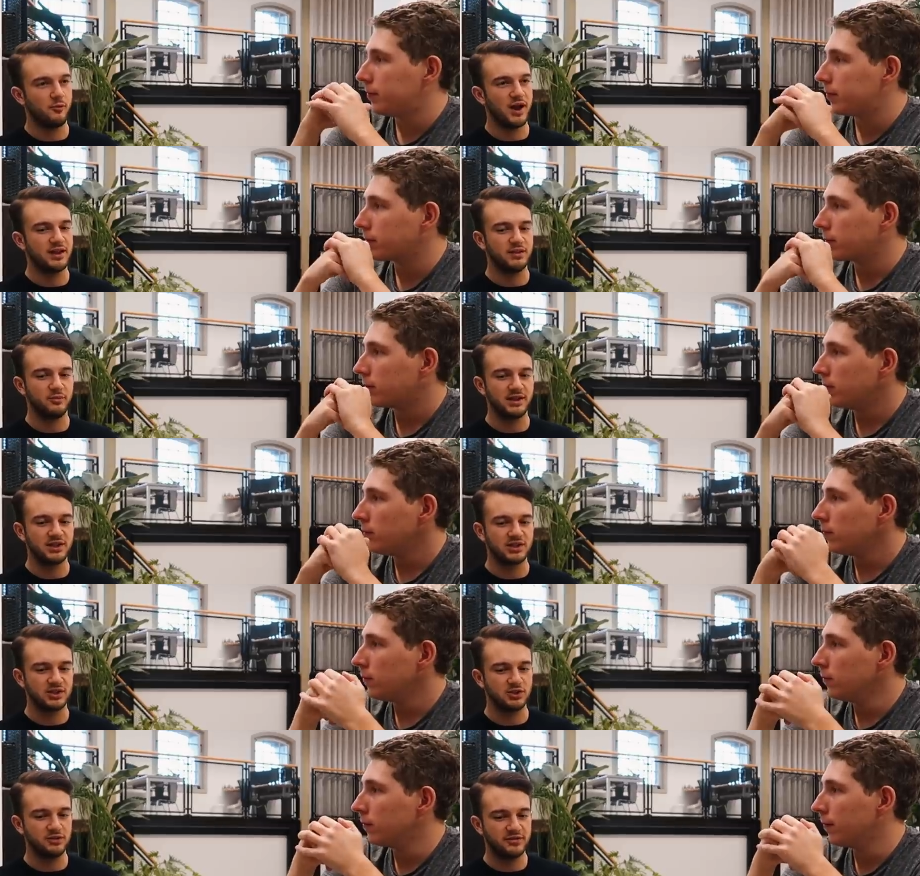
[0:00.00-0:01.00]
Speaker 1: when when
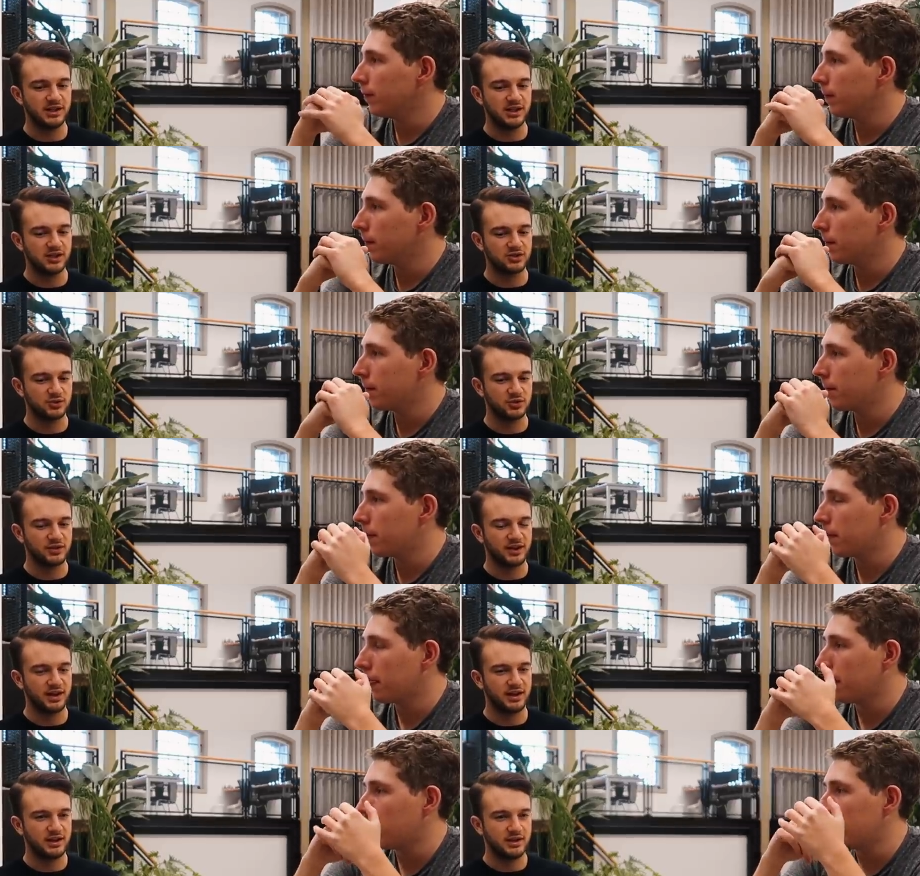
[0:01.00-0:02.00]
there's two of you, you sort
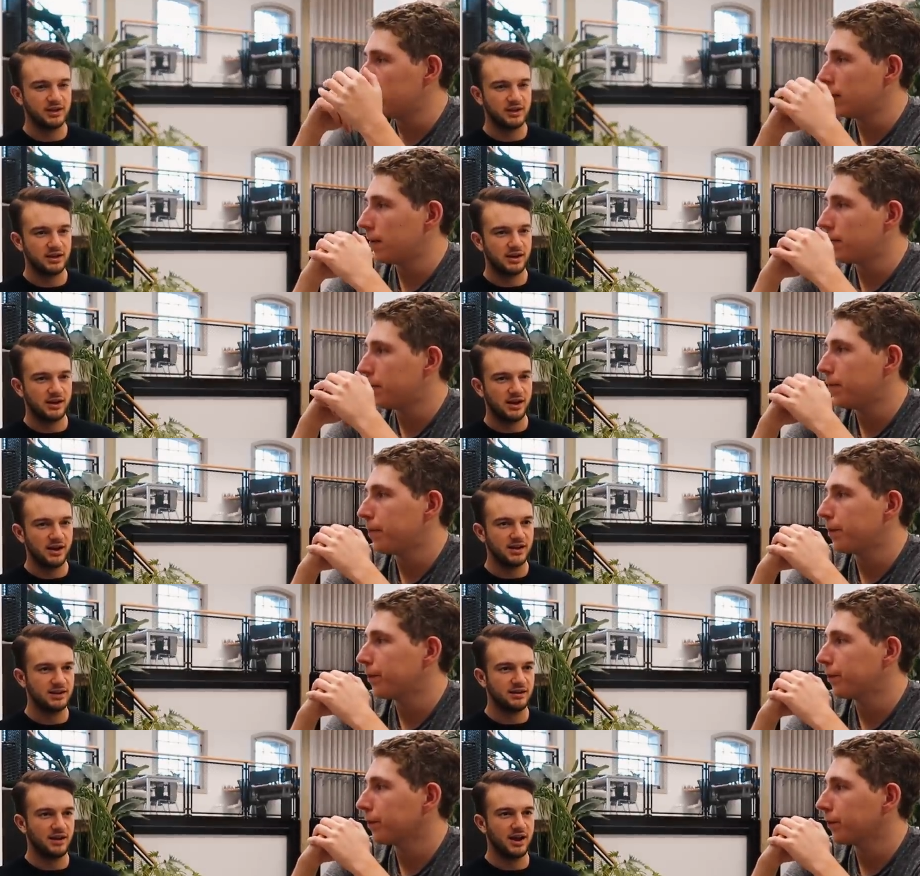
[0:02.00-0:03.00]
of
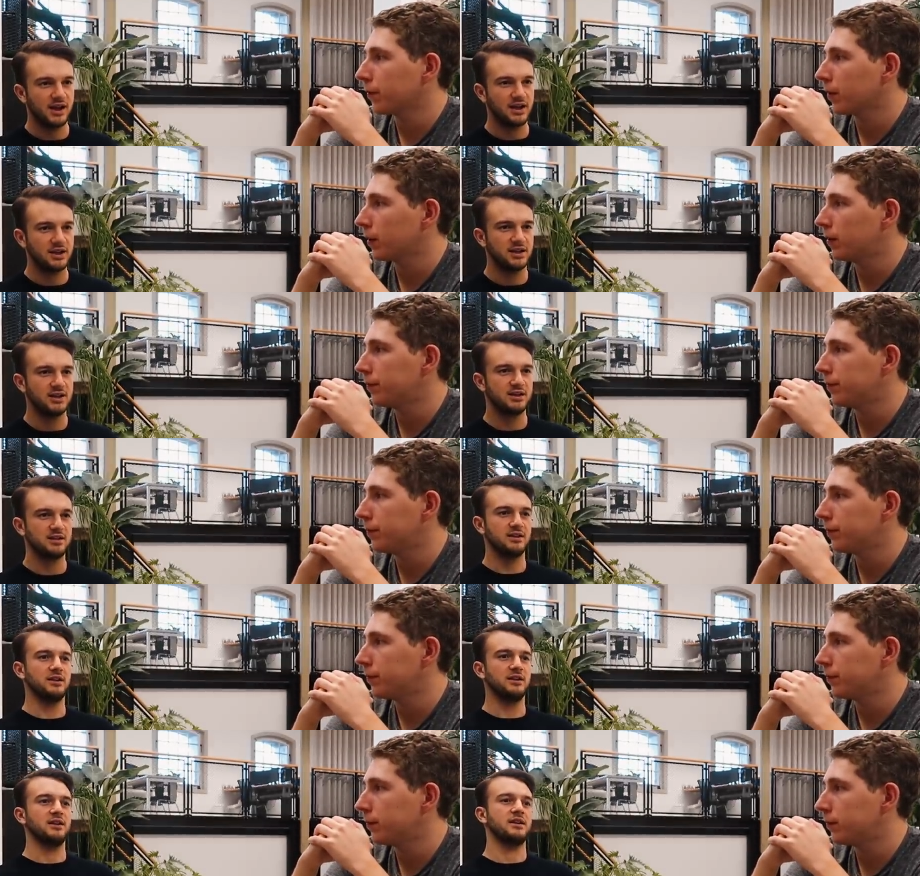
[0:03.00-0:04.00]
like
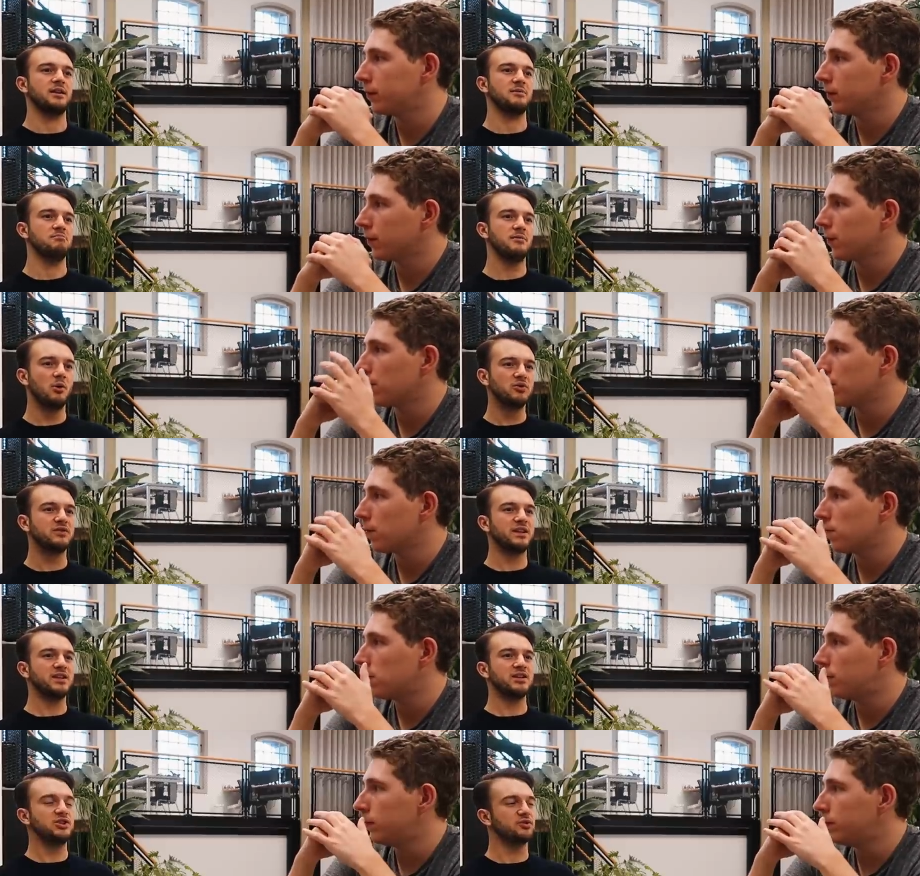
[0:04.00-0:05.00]

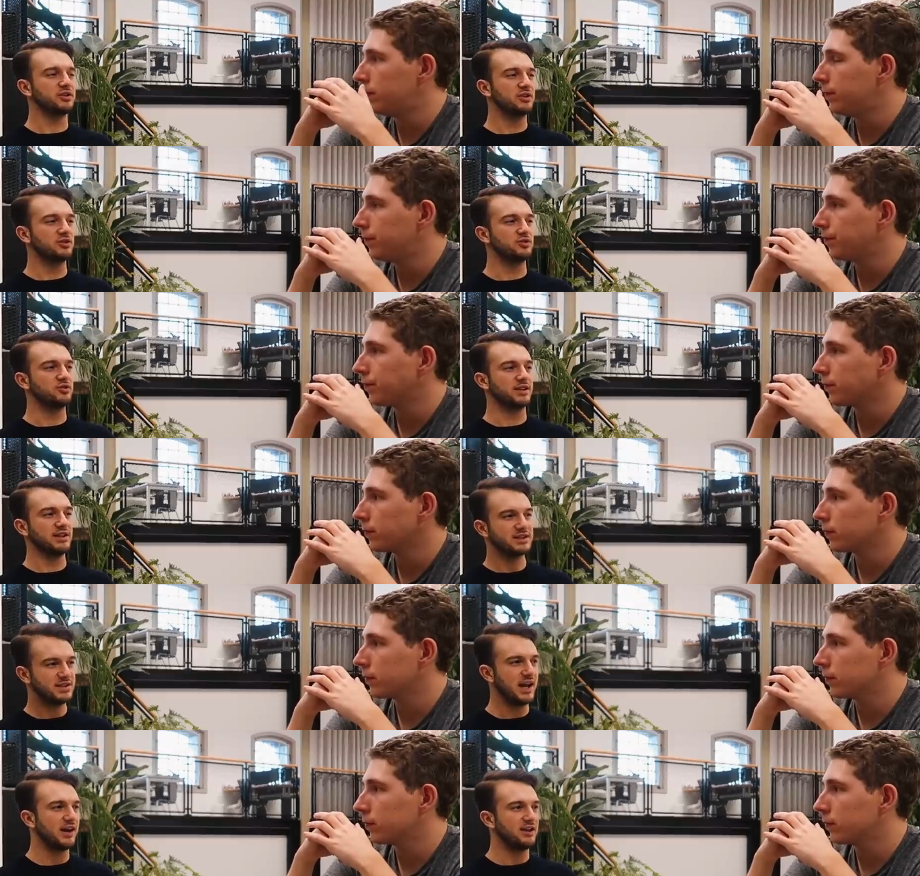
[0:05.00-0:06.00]
motivate each other to sort of like
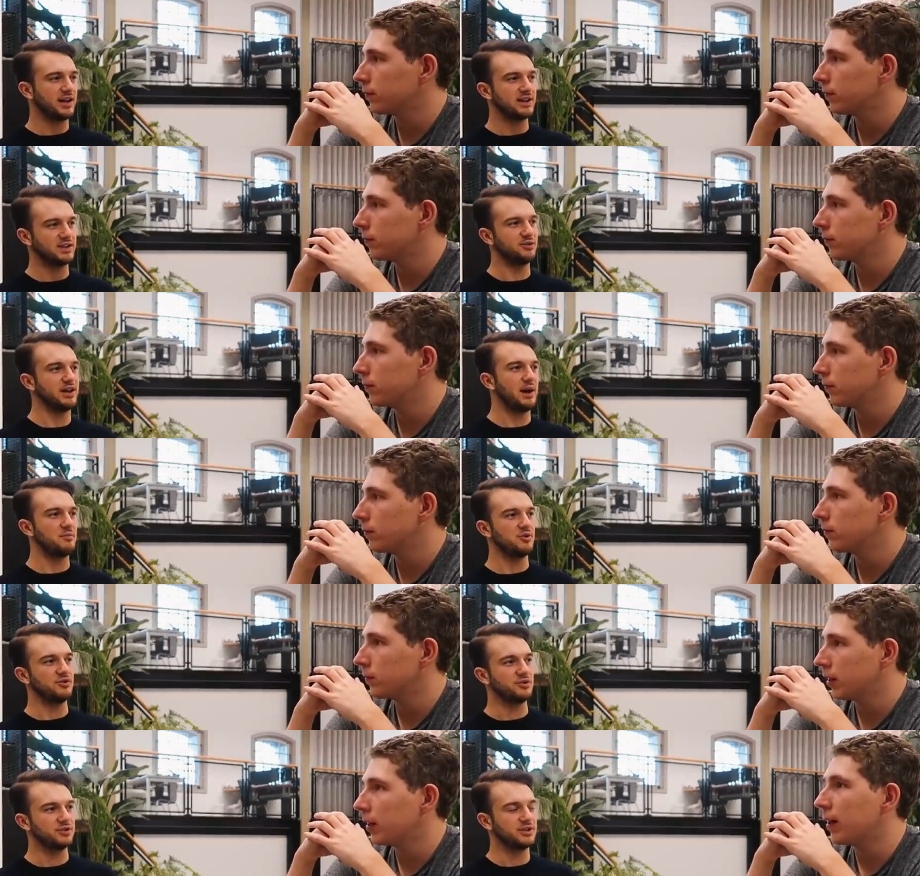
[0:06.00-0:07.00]
scale and you know get
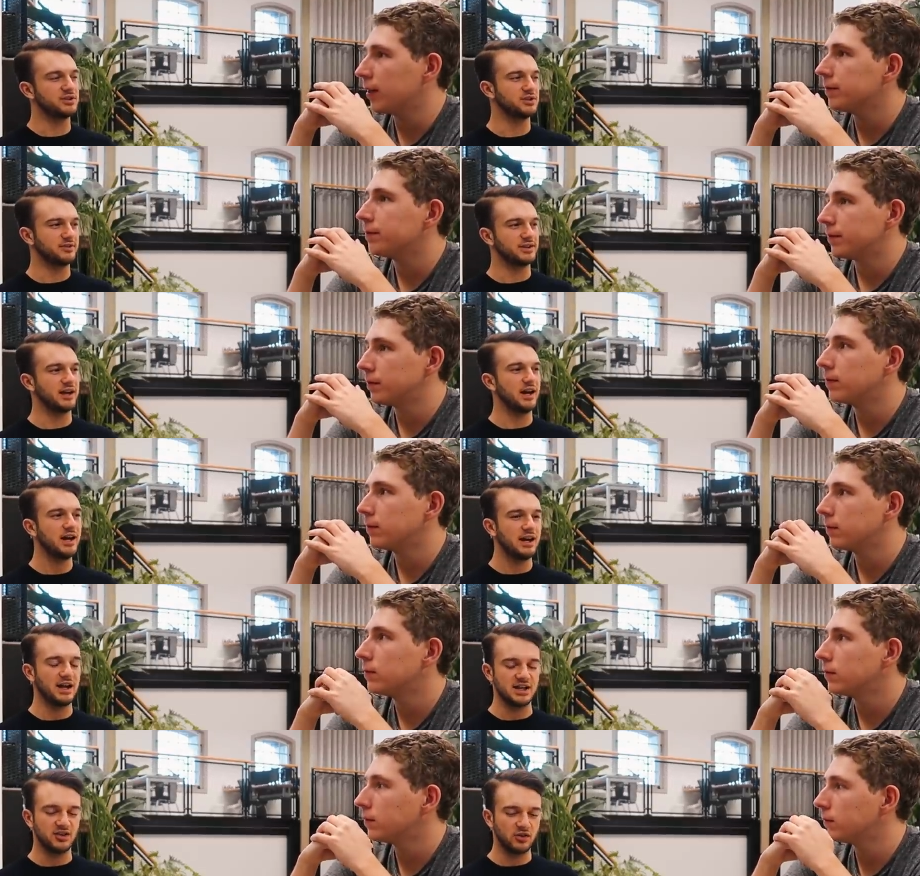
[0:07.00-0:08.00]
more done yeah. and stuff like that.
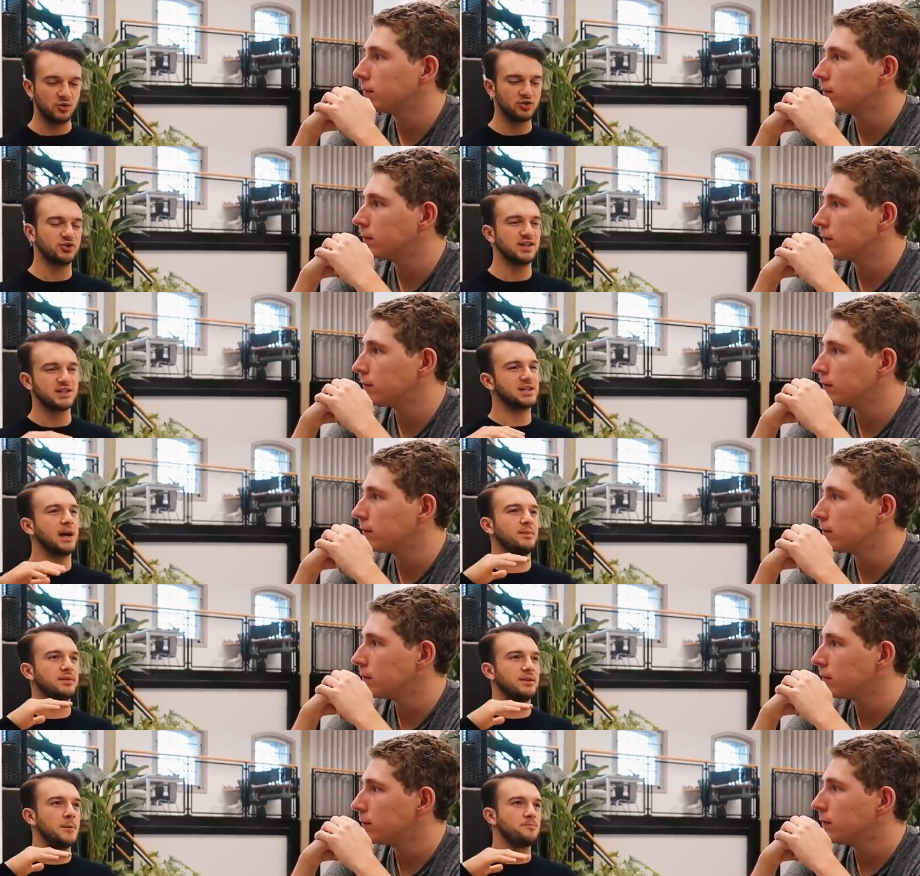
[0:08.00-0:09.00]
Like you don't just
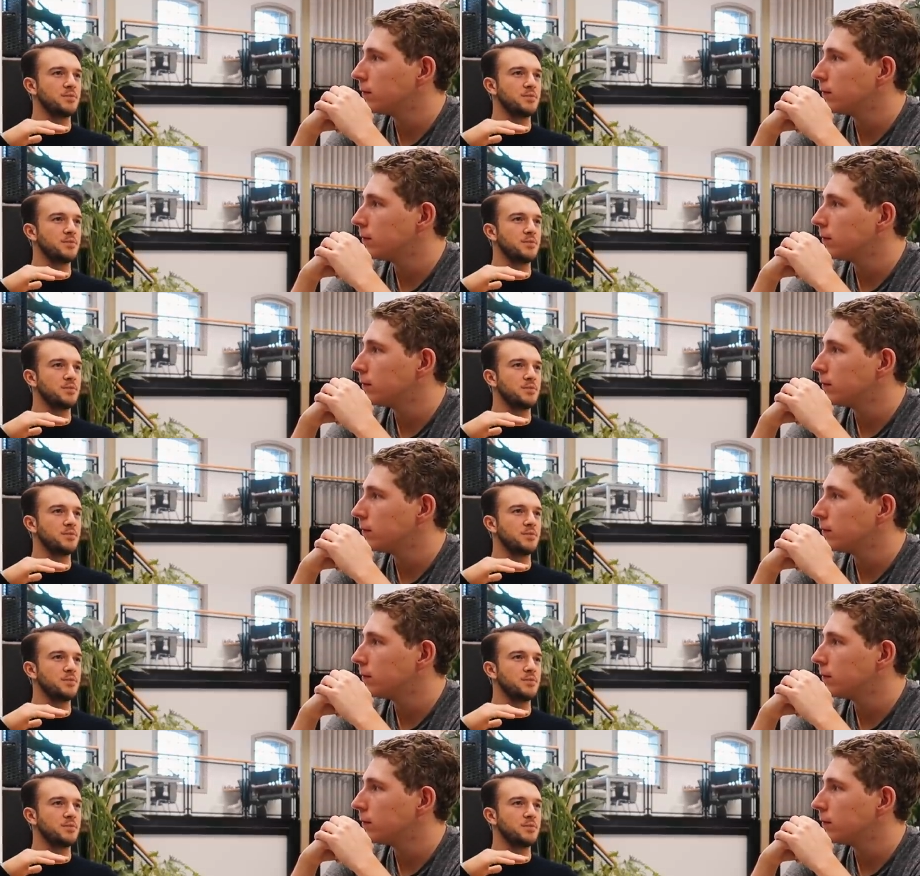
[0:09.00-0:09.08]
accept